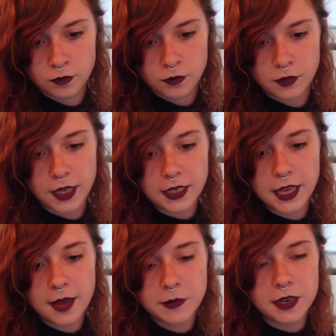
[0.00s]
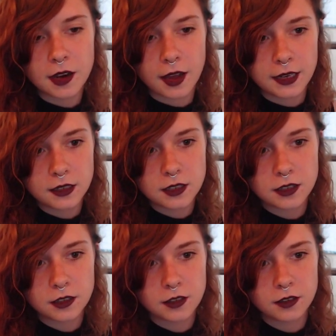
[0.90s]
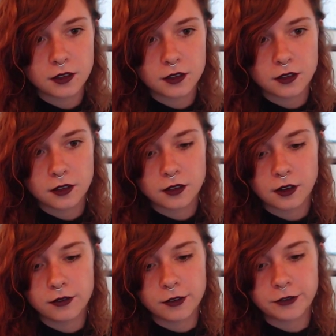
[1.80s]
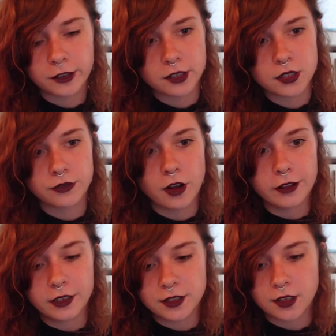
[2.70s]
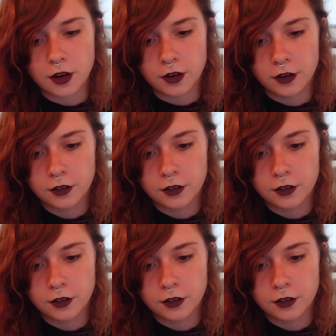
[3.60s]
Then came the night of the first falling star.